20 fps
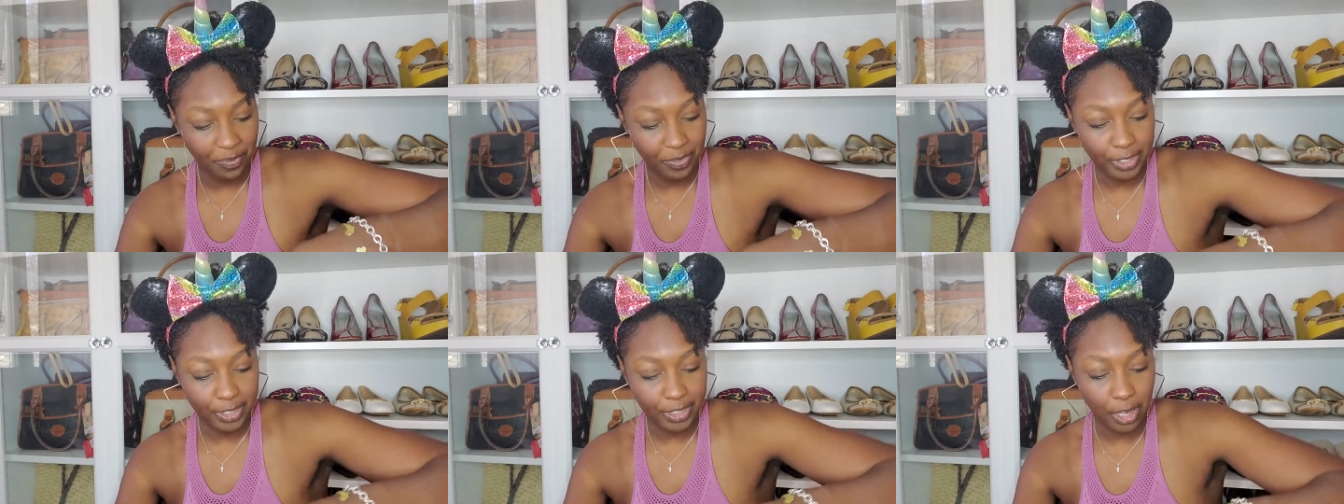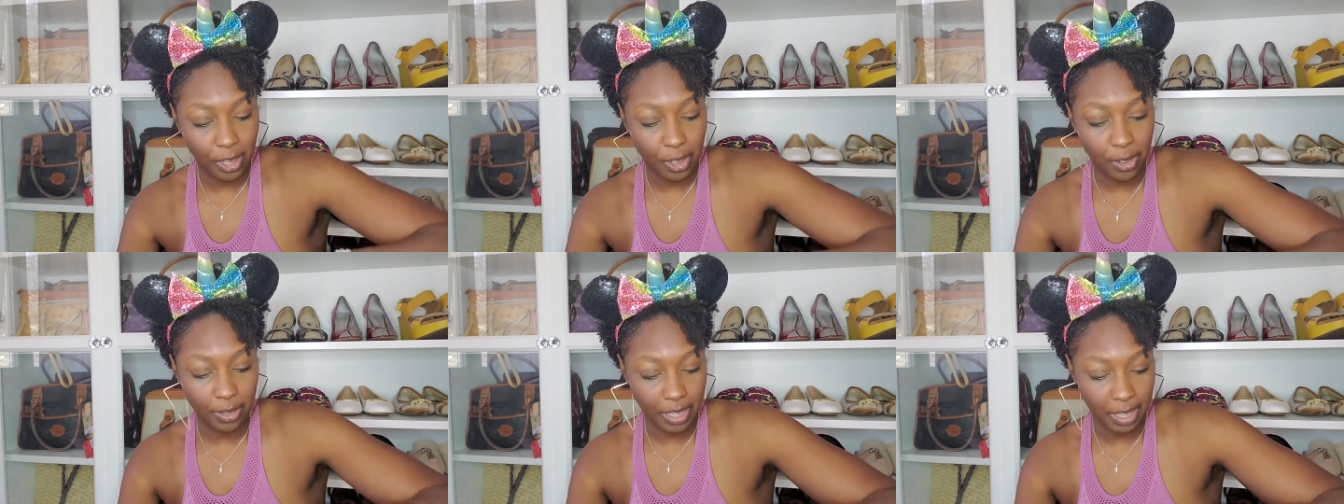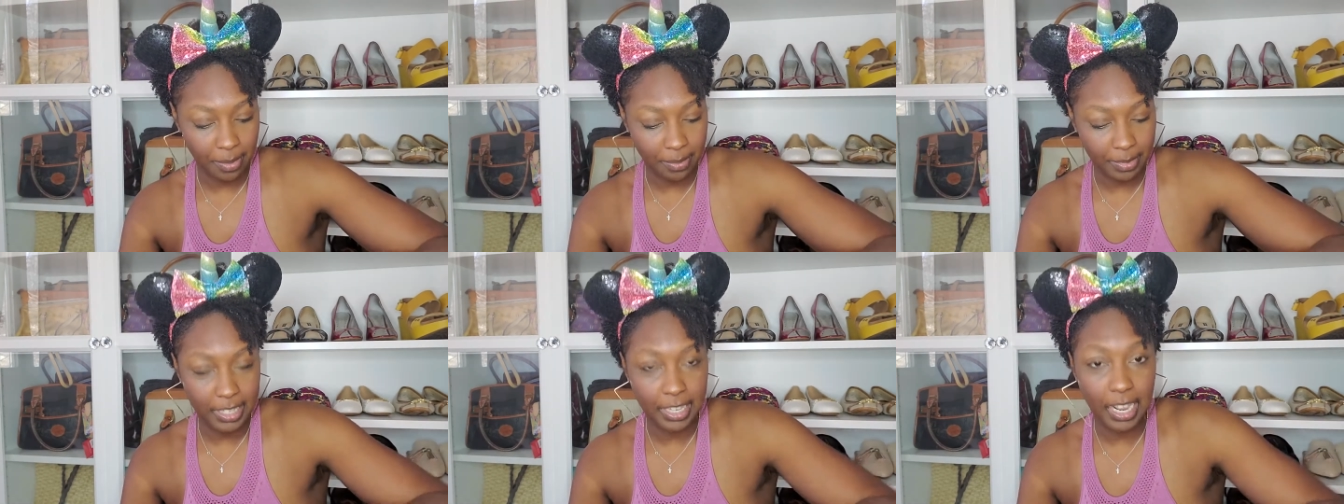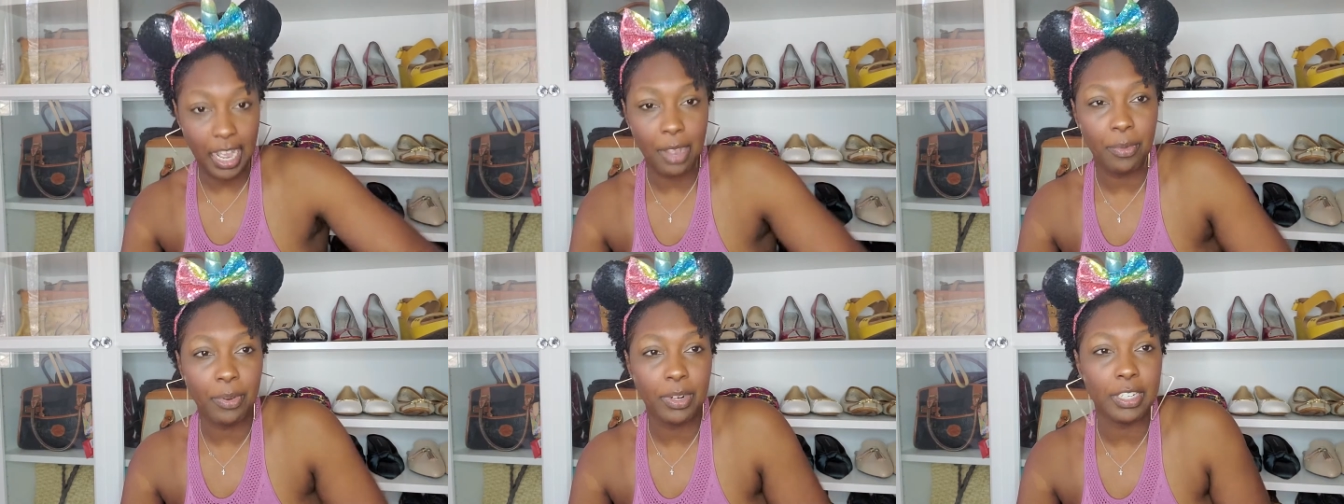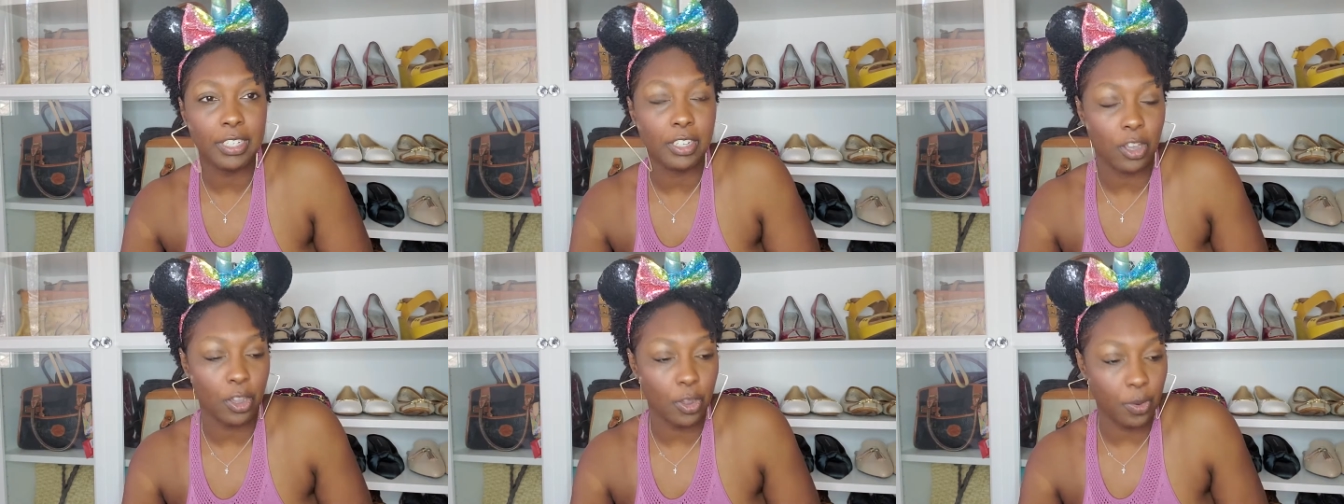So, I mean, I
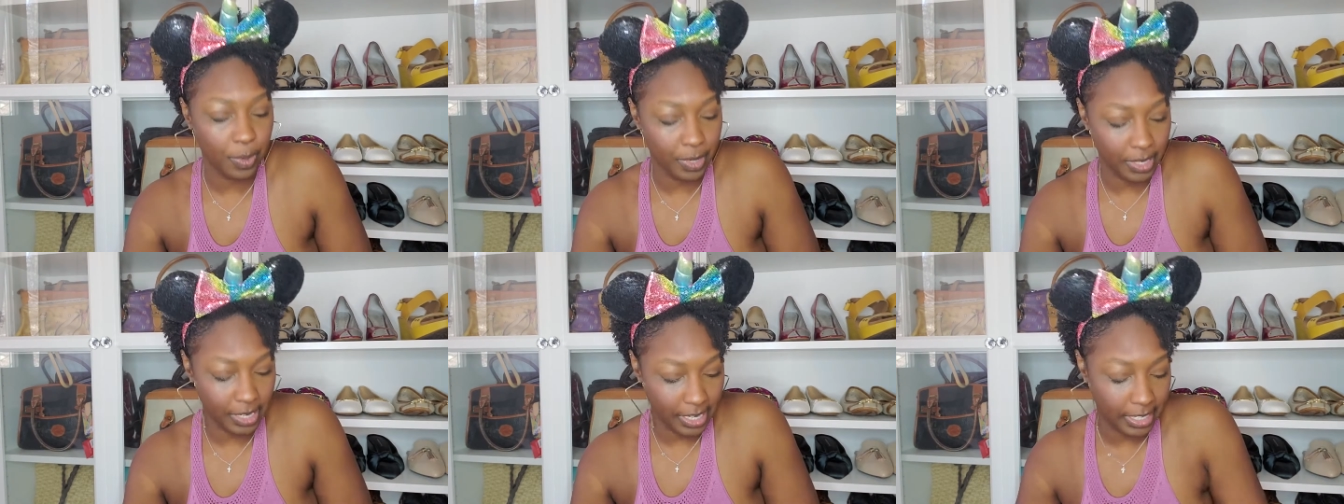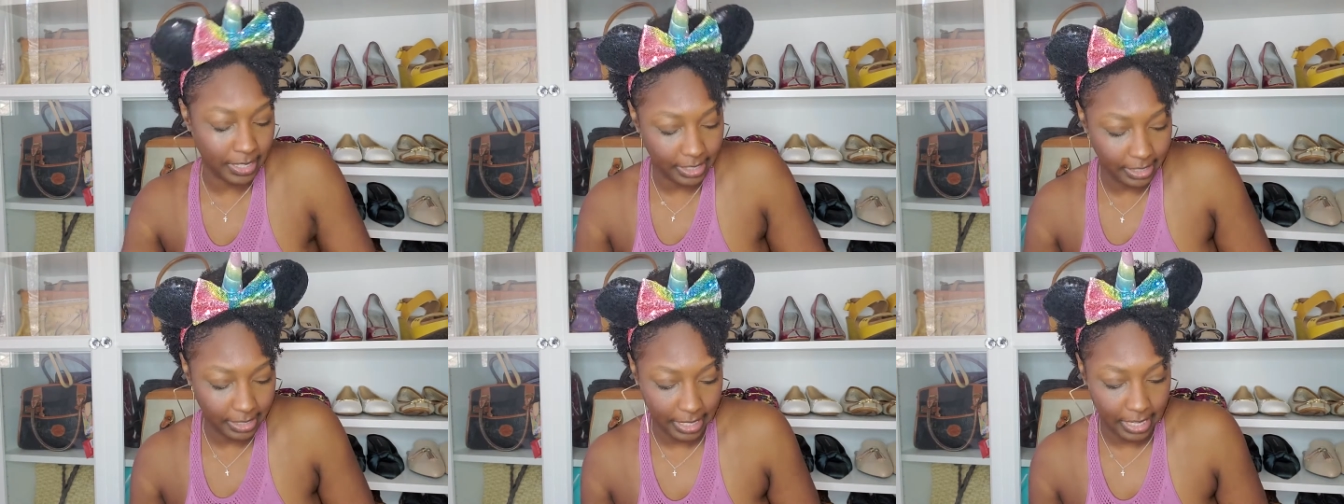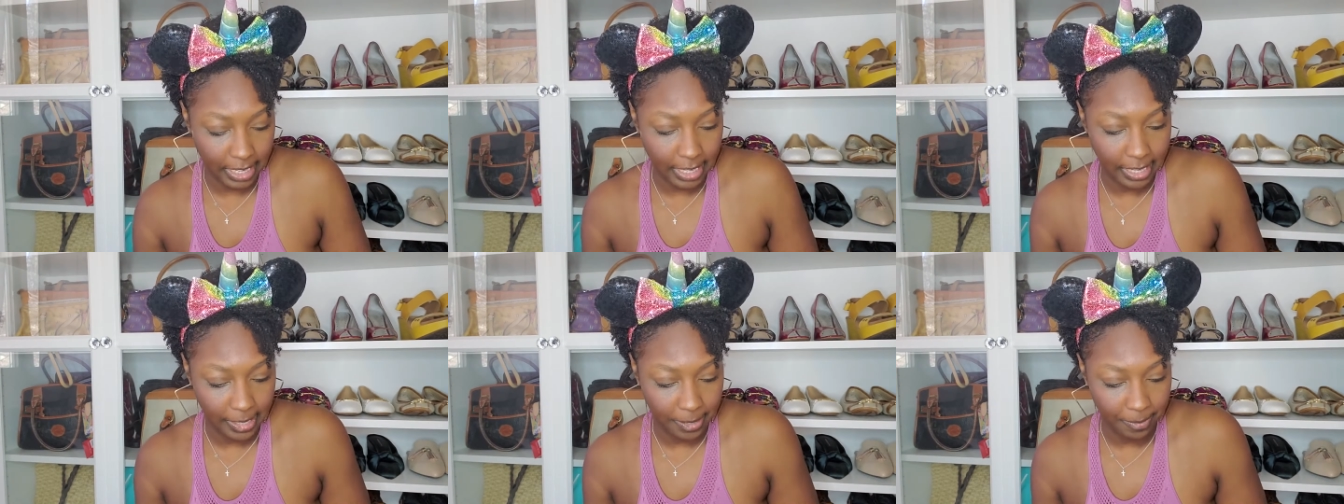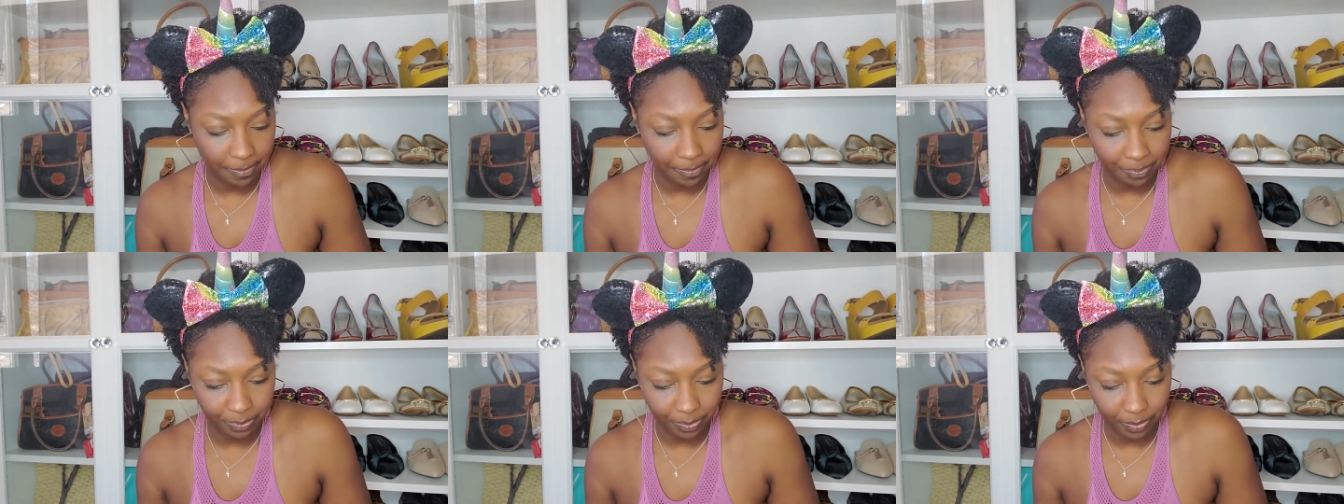wanted to open it and see.